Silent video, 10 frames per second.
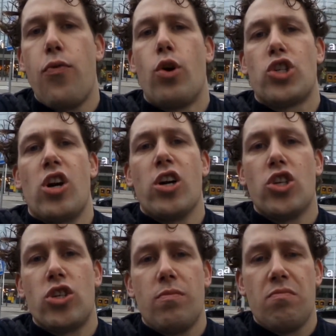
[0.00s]
4 stars.
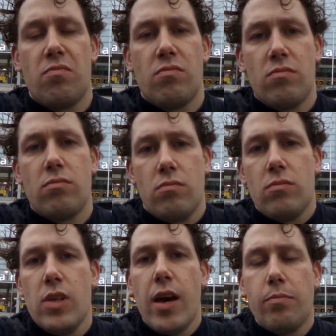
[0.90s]

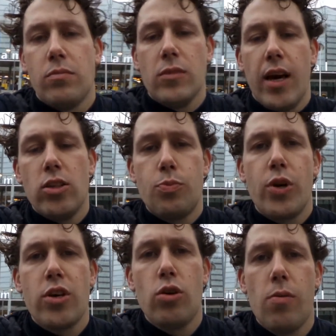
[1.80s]
Yeah, it's
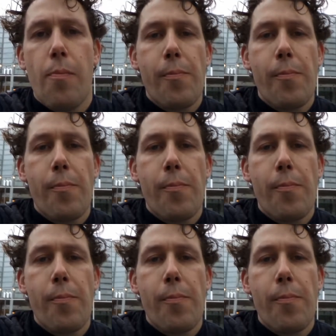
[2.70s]
pretty good.